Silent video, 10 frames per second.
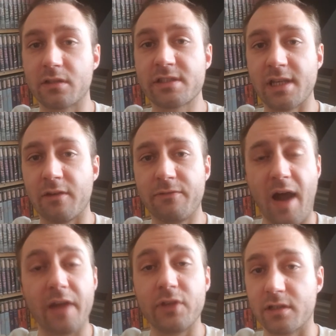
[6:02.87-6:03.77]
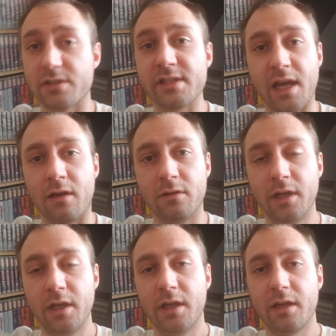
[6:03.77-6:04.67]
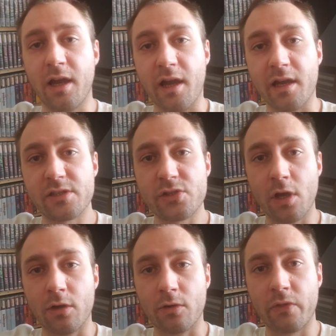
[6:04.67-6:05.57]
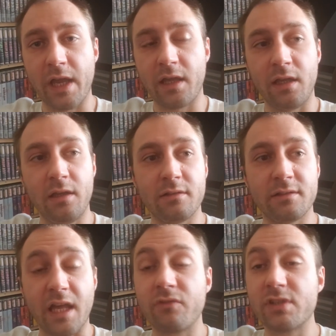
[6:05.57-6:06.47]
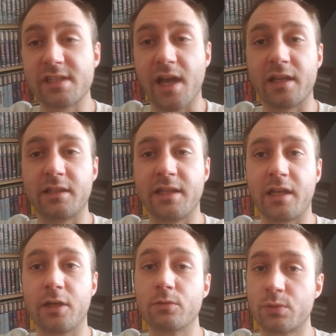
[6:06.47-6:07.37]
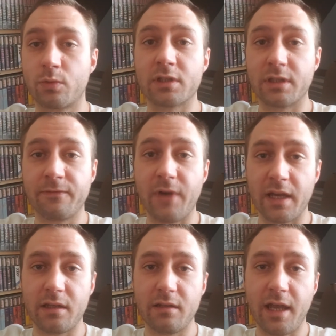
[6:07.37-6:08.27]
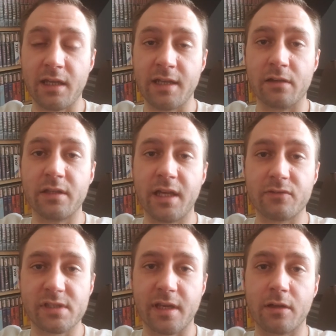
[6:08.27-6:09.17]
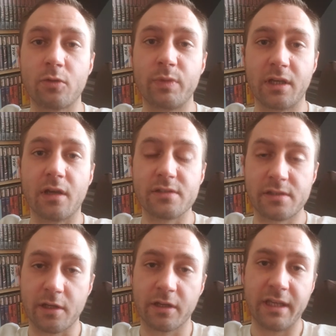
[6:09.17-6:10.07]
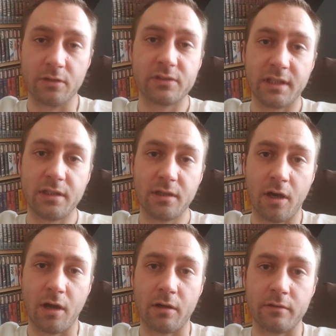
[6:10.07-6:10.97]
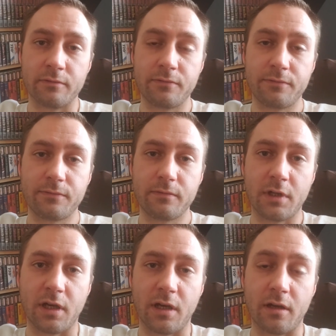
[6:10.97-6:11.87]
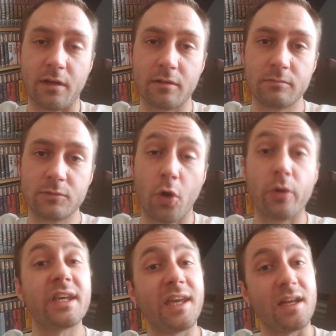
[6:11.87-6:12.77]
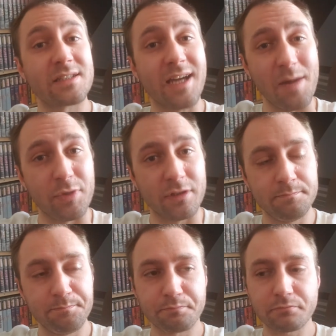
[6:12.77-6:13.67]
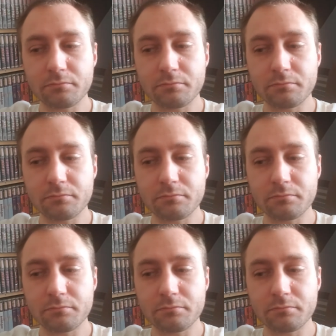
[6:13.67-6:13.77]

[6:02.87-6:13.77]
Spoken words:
years now, 5 years now. So they've decided that it was worth the fight, and now they have to settle because they're guilty of going against COPPA.